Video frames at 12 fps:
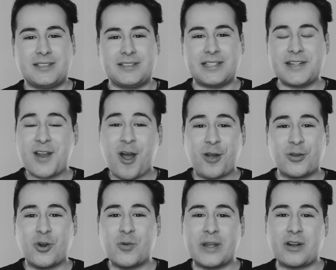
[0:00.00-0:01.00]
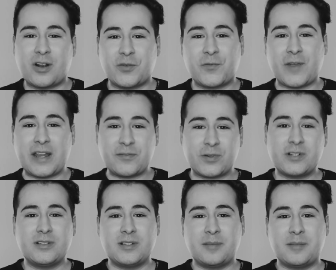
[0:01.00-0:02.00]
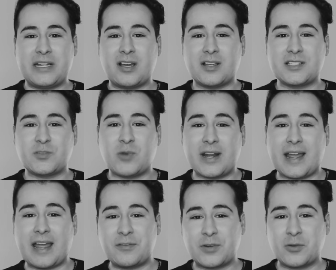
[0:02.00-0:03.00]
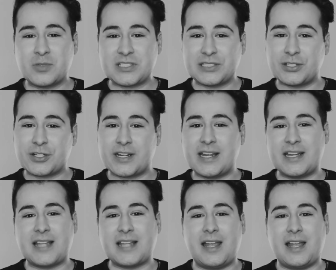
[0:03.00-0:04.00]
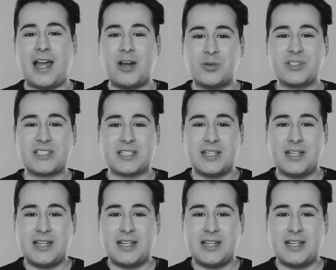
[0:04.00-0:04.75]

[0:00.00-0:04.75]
did not go in our favor because whatever was lurking in that house